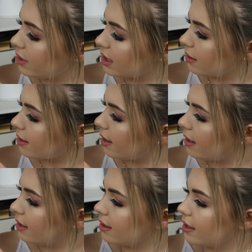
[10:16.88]
with glitter,
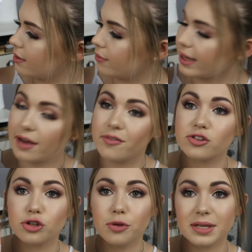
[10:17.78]
and then we
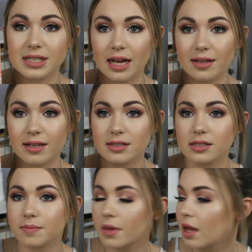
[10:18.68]
have 2
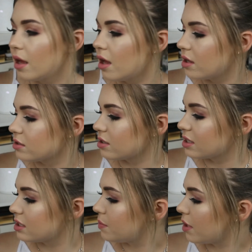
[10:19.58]
metallics. So this
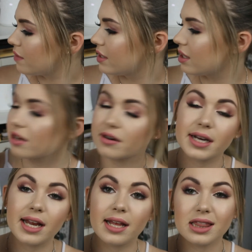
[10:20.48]
is perfect. You can
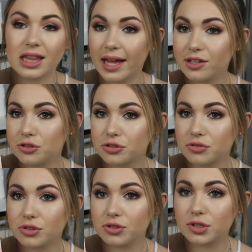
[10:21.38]
create a light
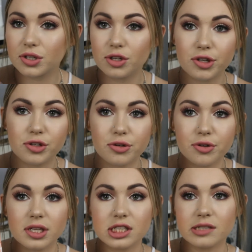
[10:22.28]
neutral look. You could
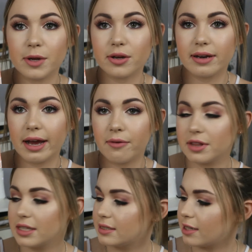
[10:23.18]
do smoke it out with
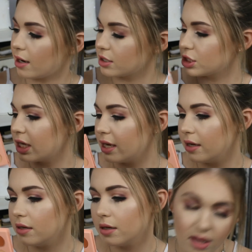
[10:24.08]
this darker
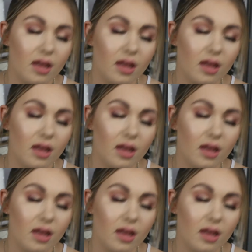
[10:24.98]
shade.